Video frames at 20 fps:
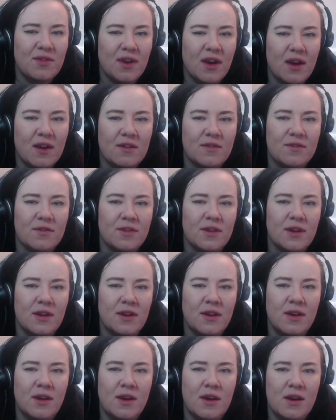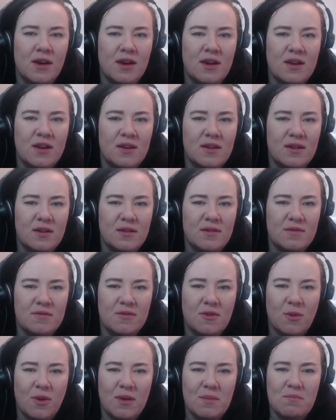kind of
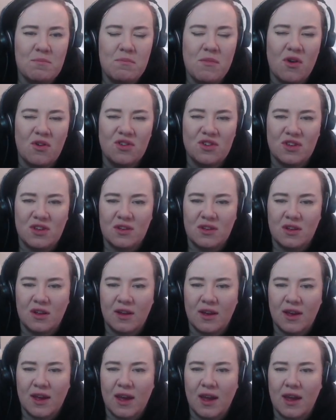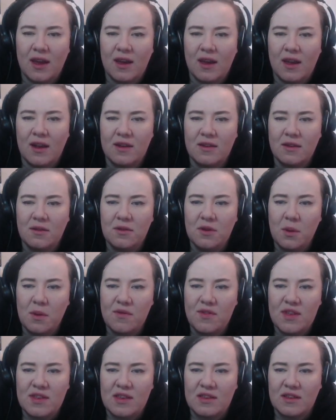quite modern looking. And I don't know
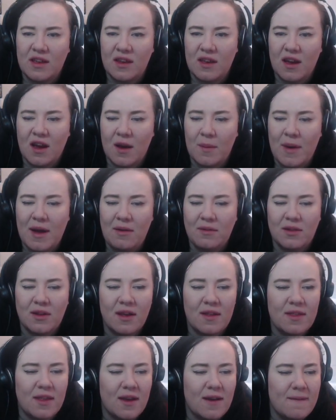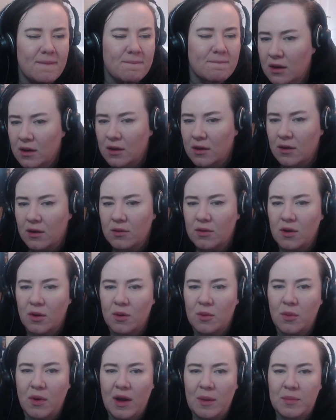if this is going to come out like that. Oh, go
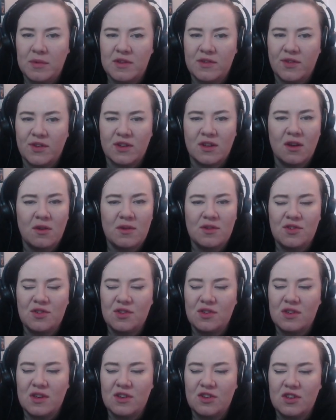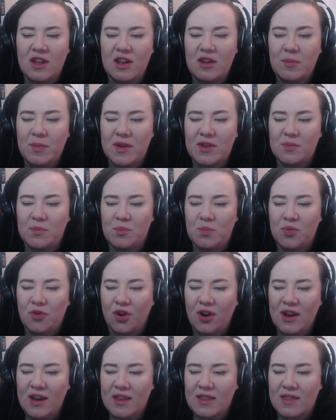on, what happens if it... No, it's just a little bit
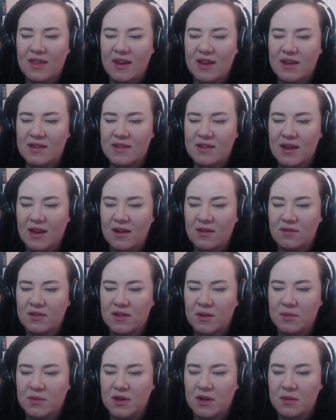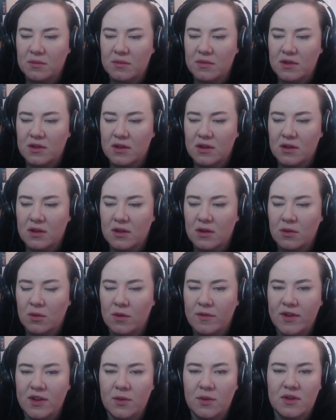bright, these now, sometimes.
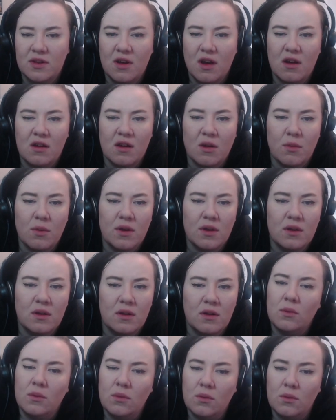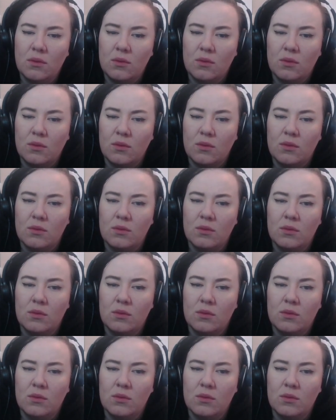What if I do a darker one? Ooh.